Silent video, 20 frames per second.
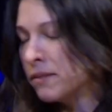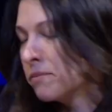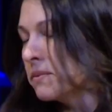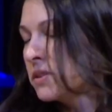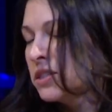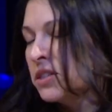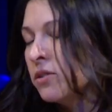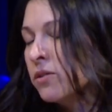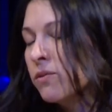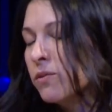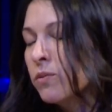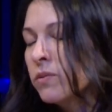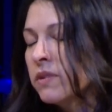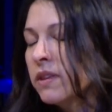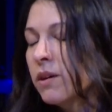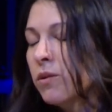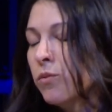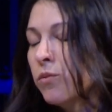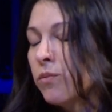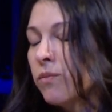so
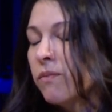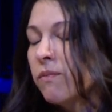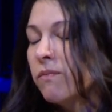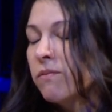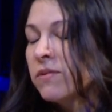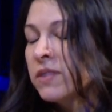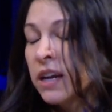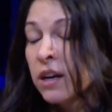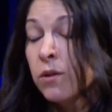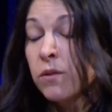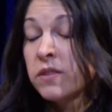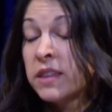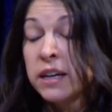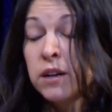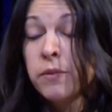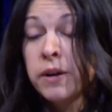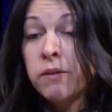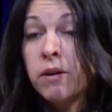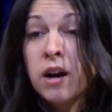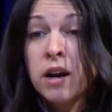there
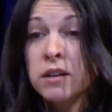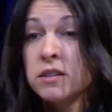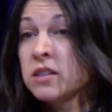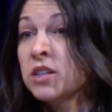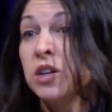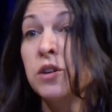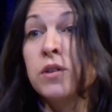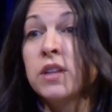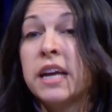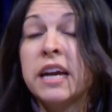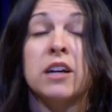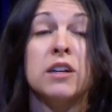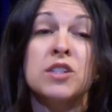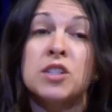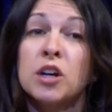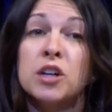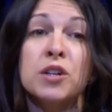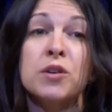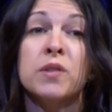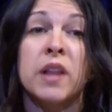we are. Here's
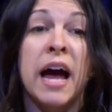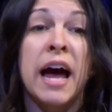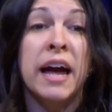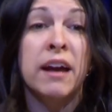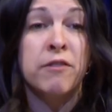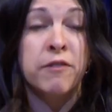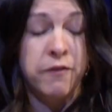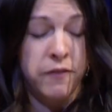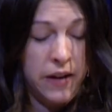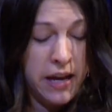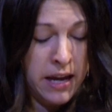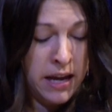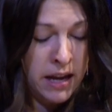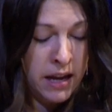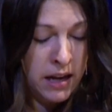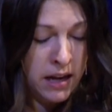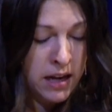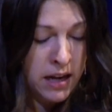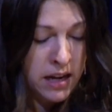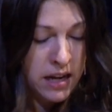our new life,
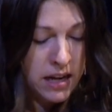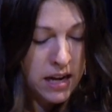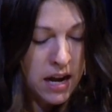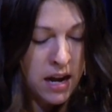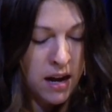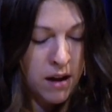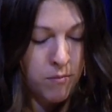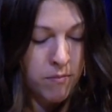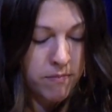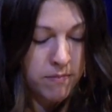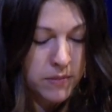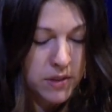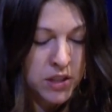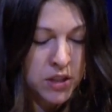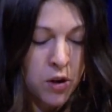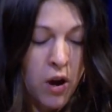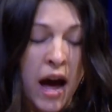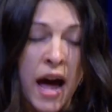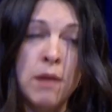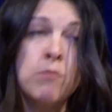and
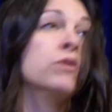so I